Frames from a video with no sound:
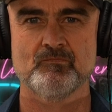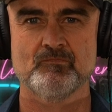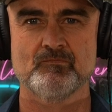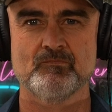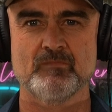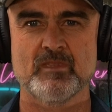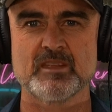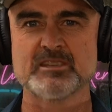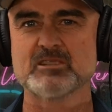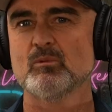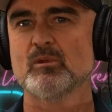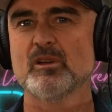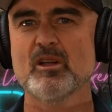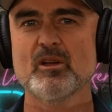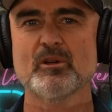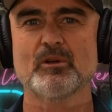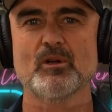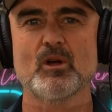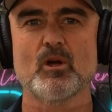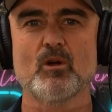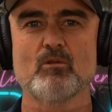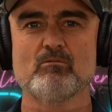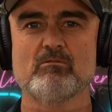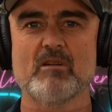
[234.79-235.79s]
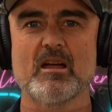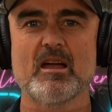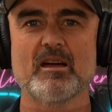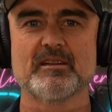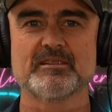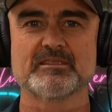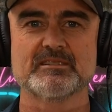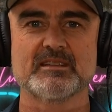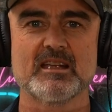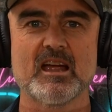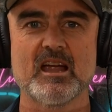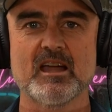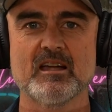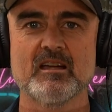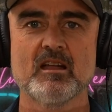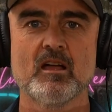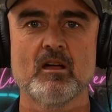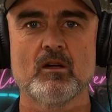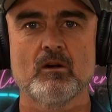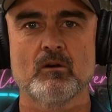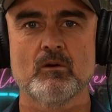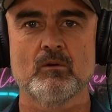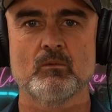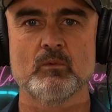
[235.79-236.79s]
And so we don't go around saying
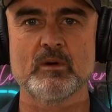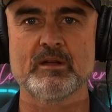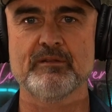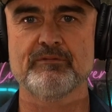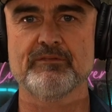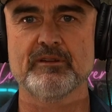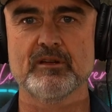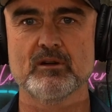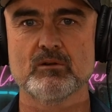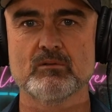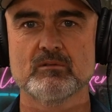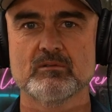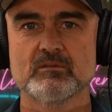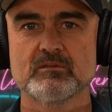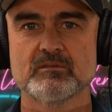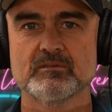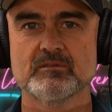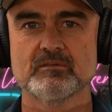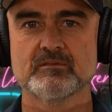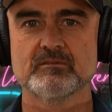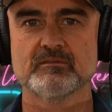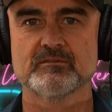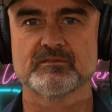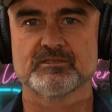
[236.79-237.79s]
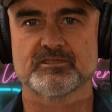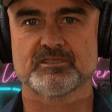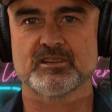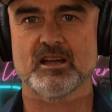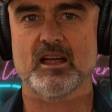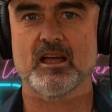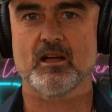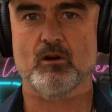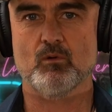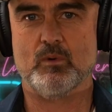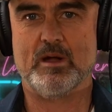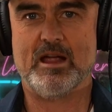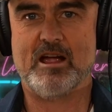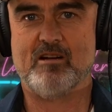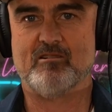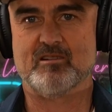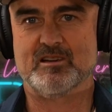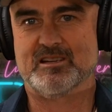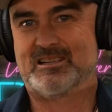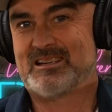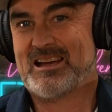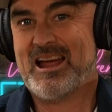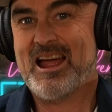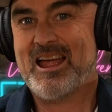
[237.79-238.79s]
we feel shame or we are
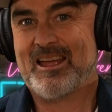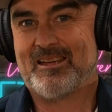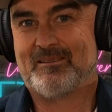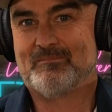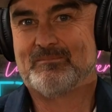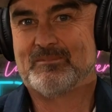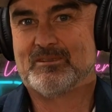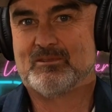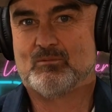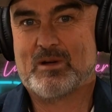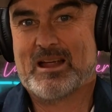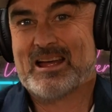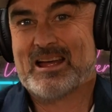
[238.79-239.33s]
ashamed.